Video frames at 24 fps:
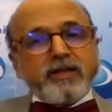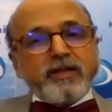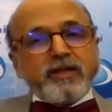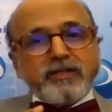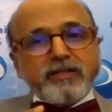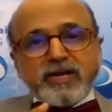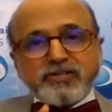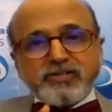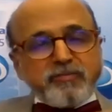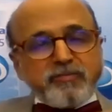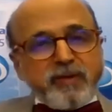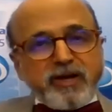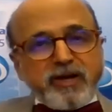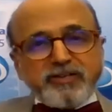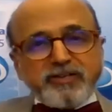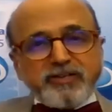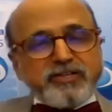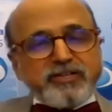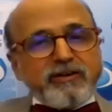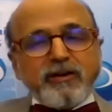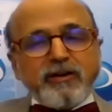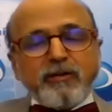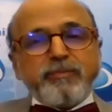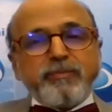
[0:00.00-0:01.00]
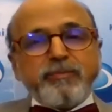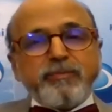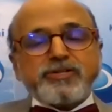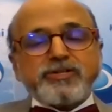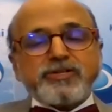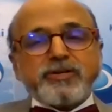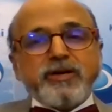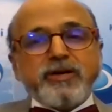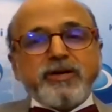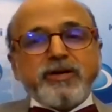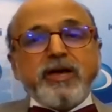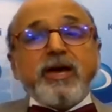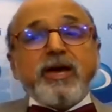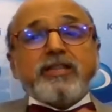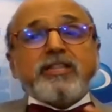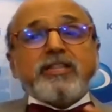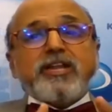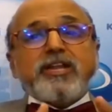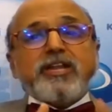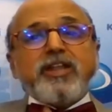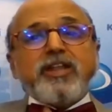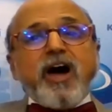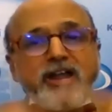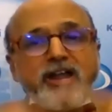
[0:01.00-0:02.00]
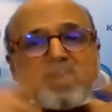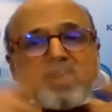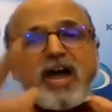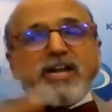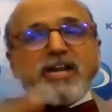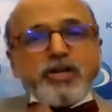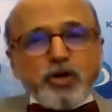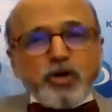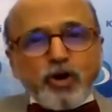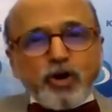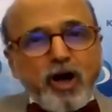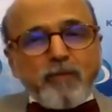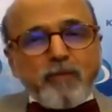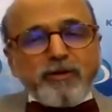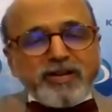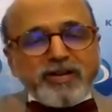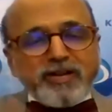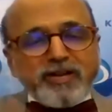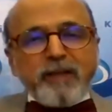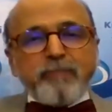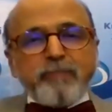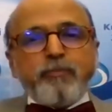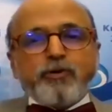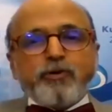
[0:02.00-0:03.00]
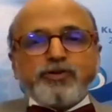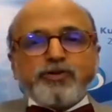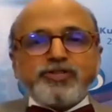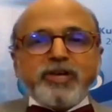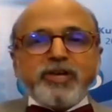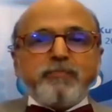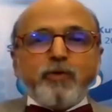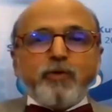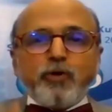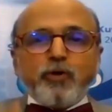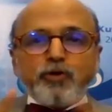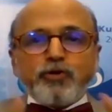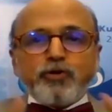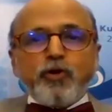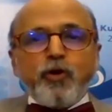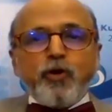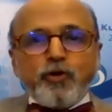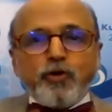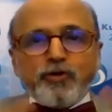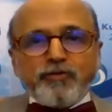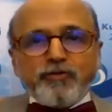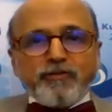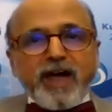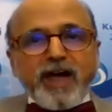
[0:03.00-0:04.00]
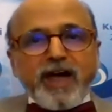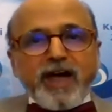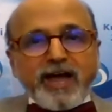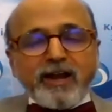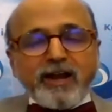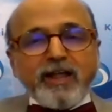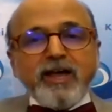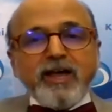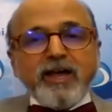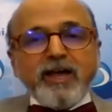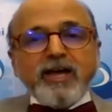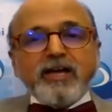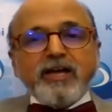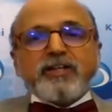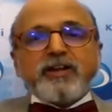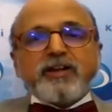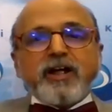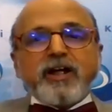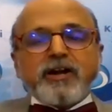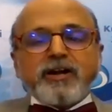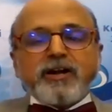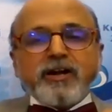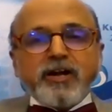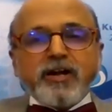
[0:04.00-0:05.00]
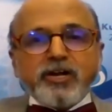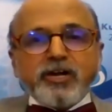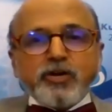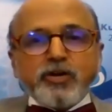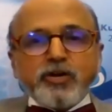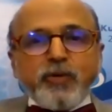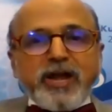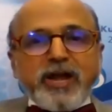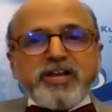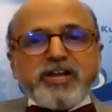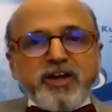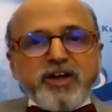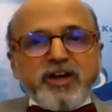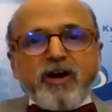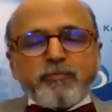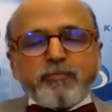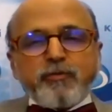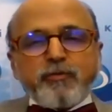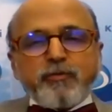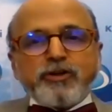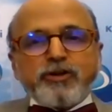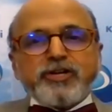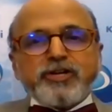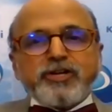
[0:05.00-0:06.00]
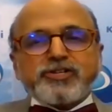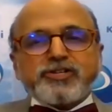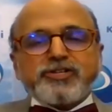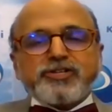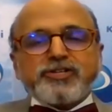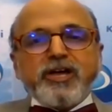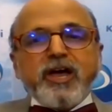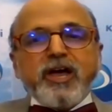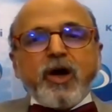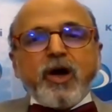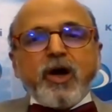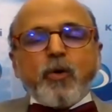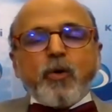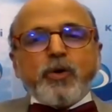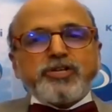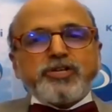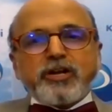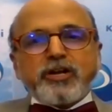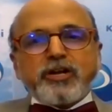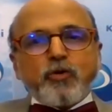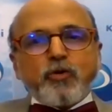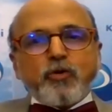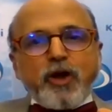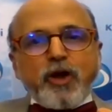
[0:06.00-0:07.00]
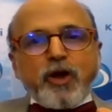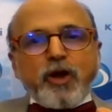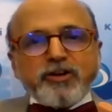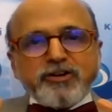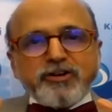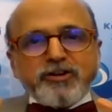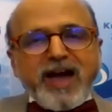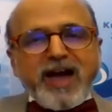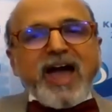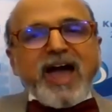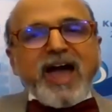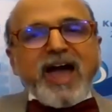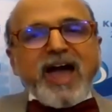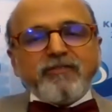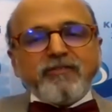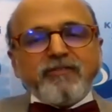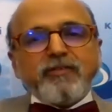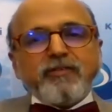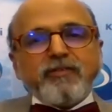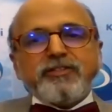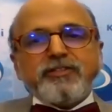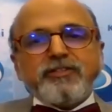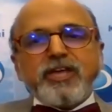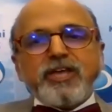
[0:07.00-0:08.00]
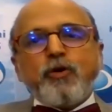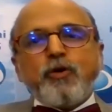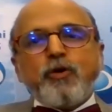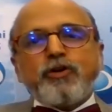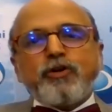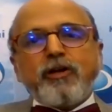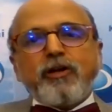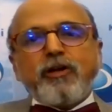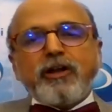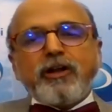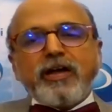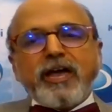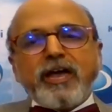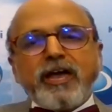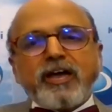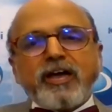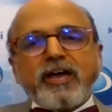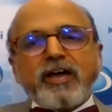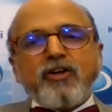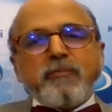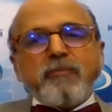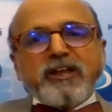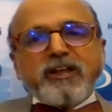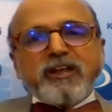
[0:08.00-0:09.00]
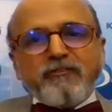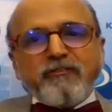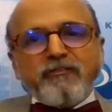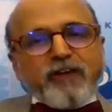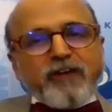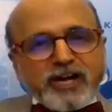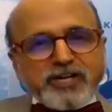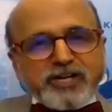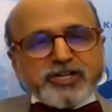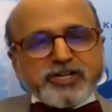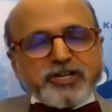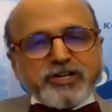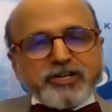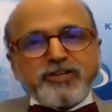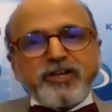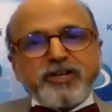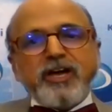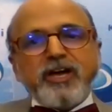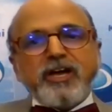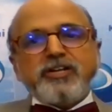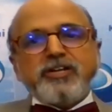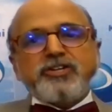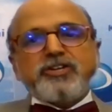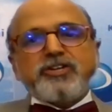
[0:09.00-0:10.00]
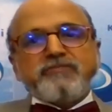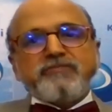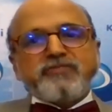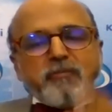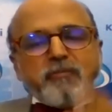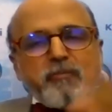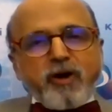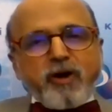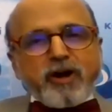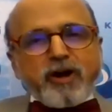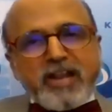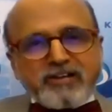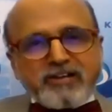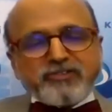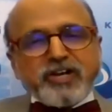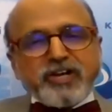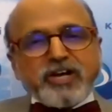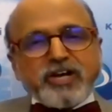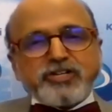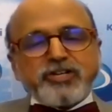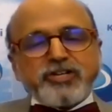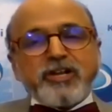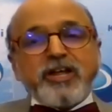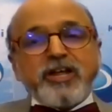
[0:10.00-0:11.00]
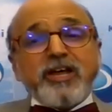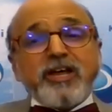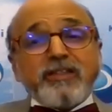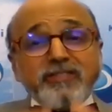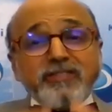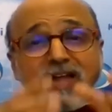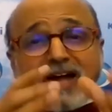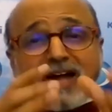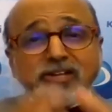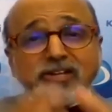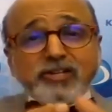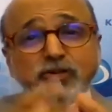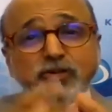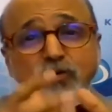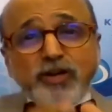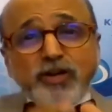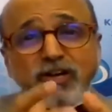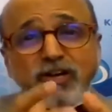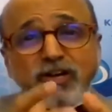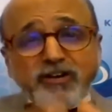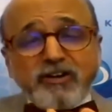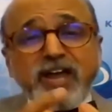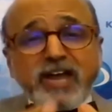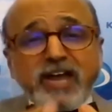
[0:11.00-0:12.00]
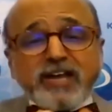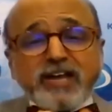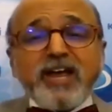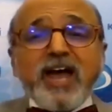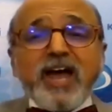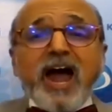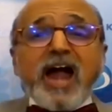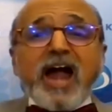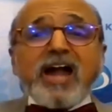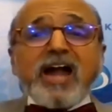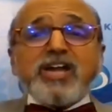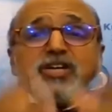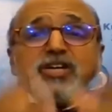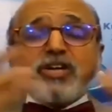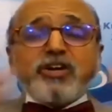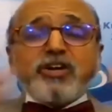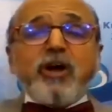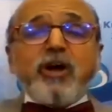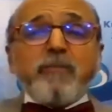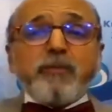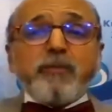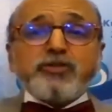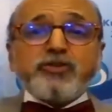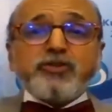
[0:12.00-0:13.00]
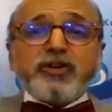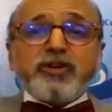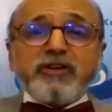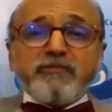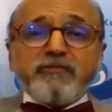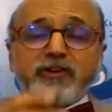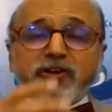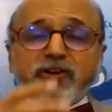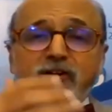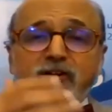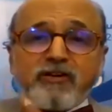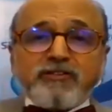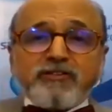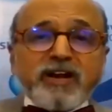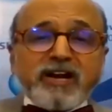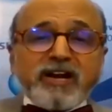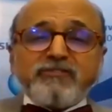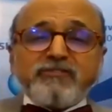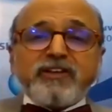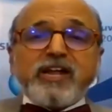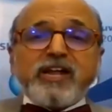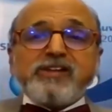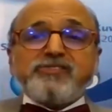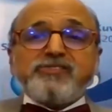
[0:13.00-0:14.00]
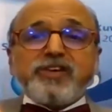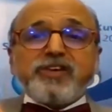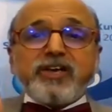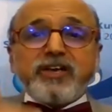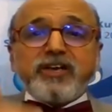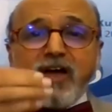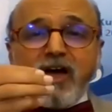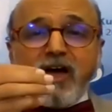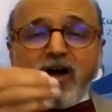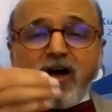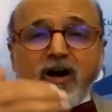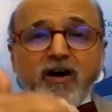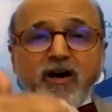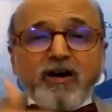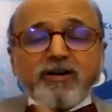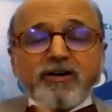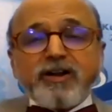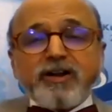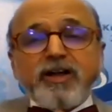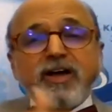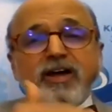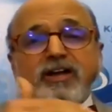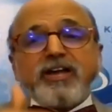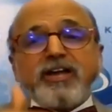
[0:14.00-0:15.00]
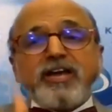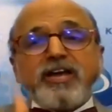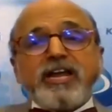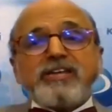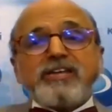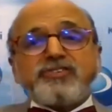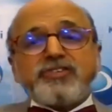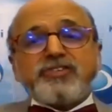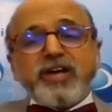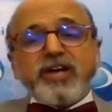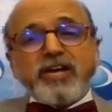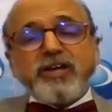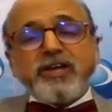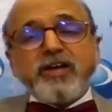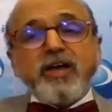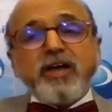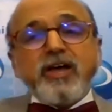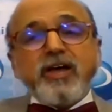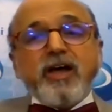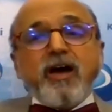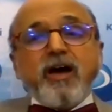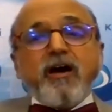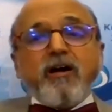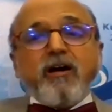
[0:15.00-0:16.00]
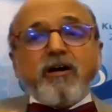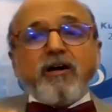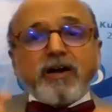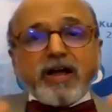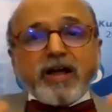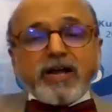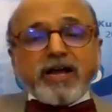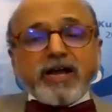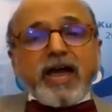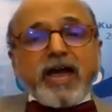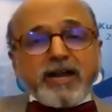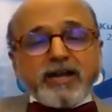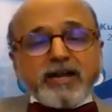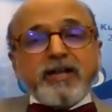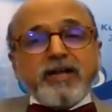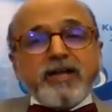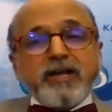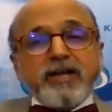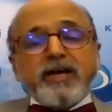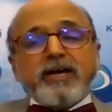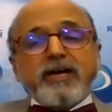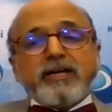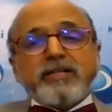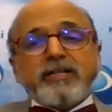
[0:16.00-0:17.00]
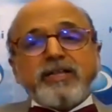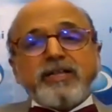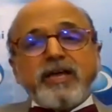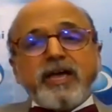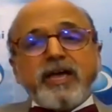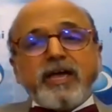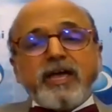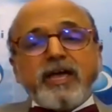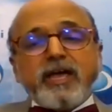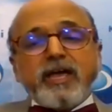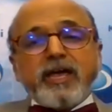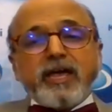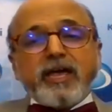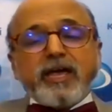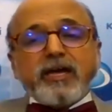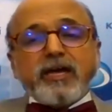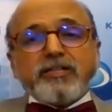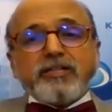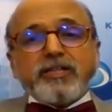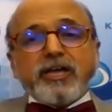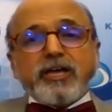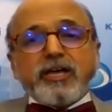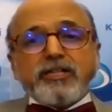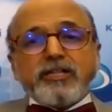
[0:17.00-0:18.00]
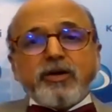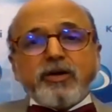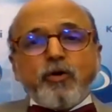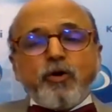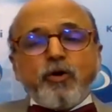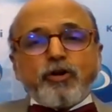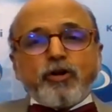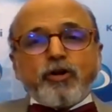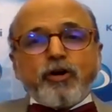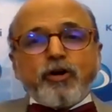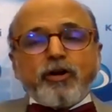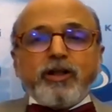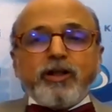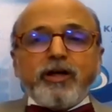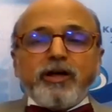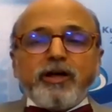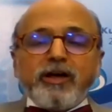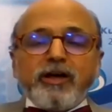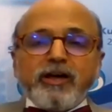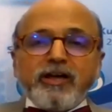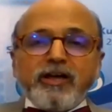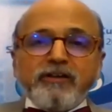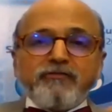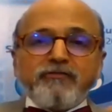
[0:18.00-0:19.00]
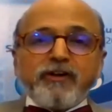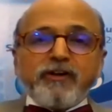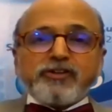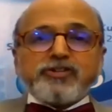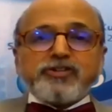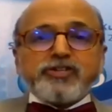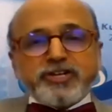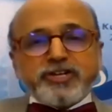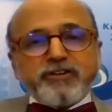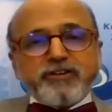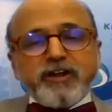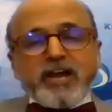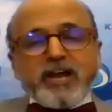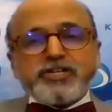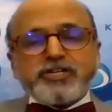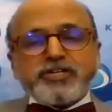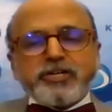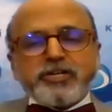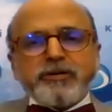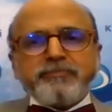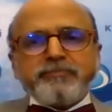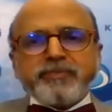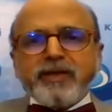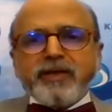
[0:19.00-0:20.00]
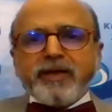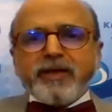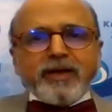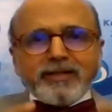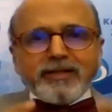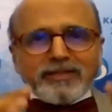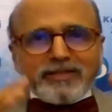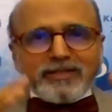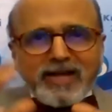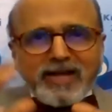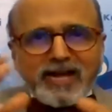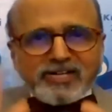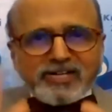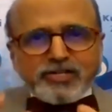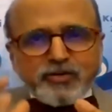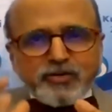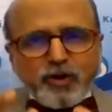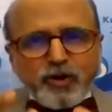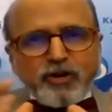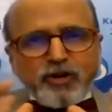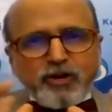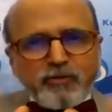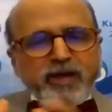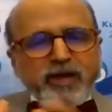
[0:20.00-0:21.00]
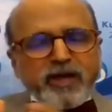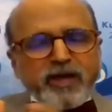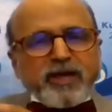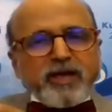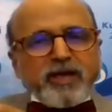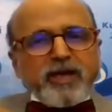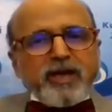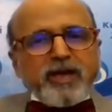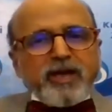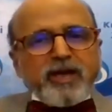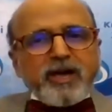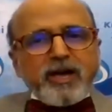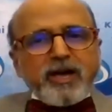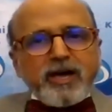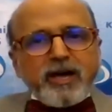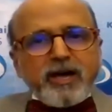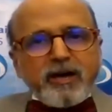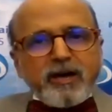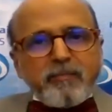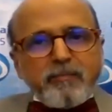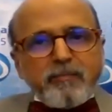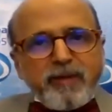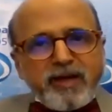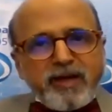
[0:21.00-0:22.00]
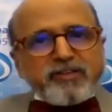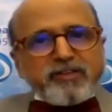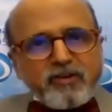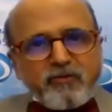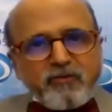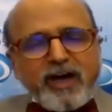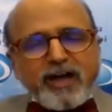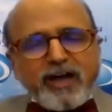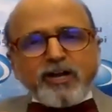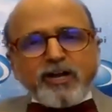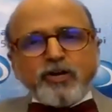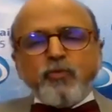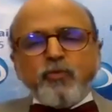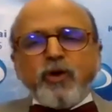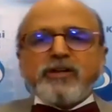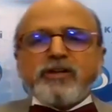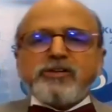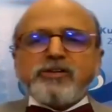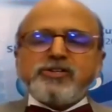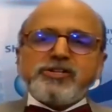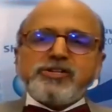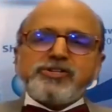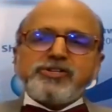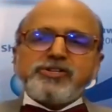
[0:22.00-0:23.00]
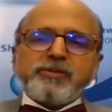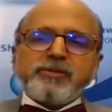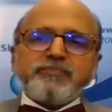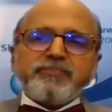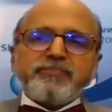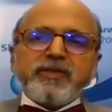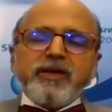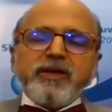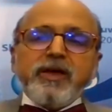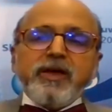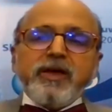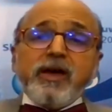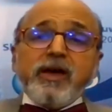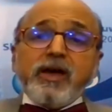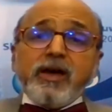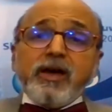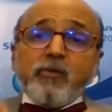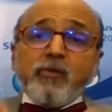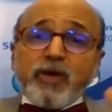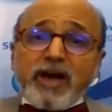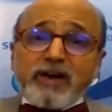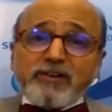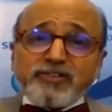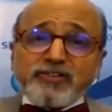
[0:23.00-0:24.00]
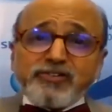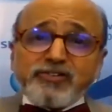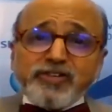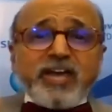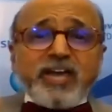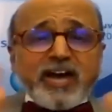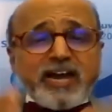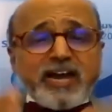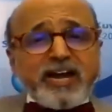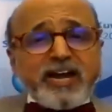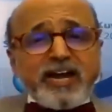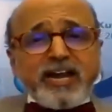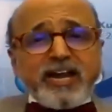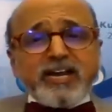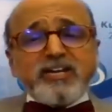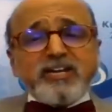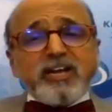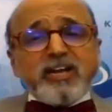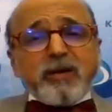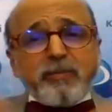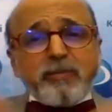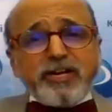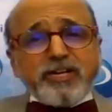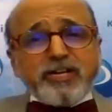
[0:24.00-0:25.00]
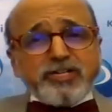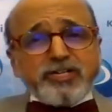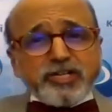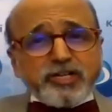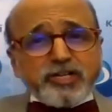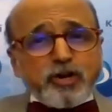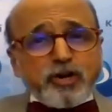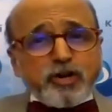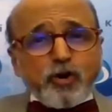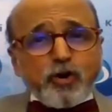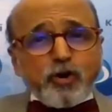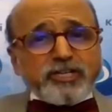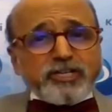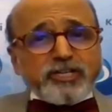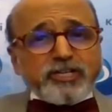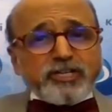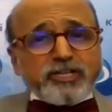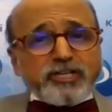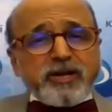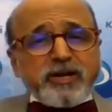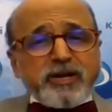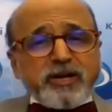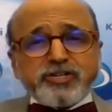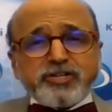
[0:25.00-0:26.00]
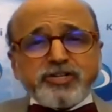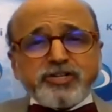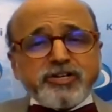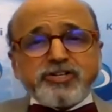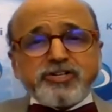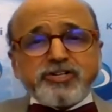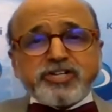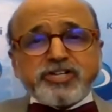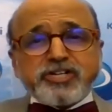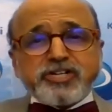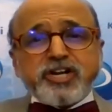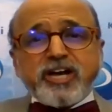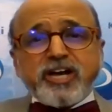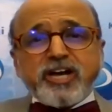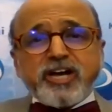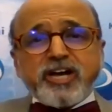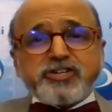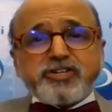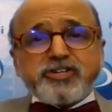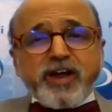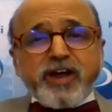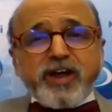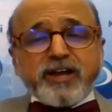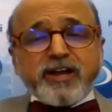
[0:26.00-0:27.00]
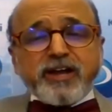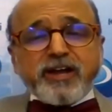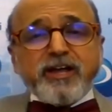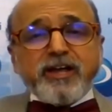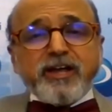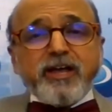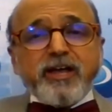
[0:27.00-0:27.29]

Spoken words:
That's a major development. The non-hydrocarbon, airport, seaport, road, rail, there are 20-odd projects which are going to drive the overall economic reflections in terms of modernization. That's going to create additional opportunity for contract financing or real estate or, again, the overall infrastructure creation. And that's going to be a major value advantage. We are seeing already double-digit growth, as I mentioned, treasury or trade.